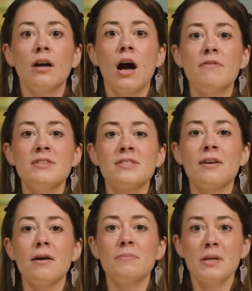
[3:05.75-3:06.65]
of a
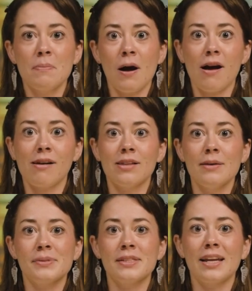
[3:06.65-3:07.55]
zombie
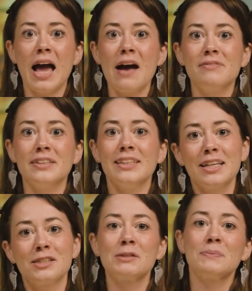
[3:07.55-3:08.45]
apocalypse and have a
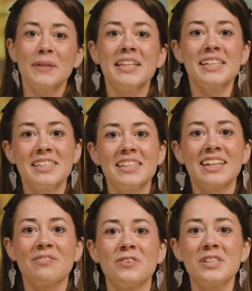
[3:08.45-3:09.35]
less
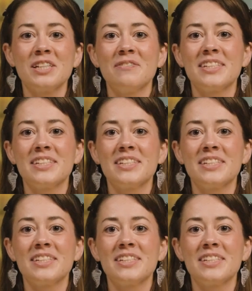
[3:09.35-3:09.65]
realistic version of a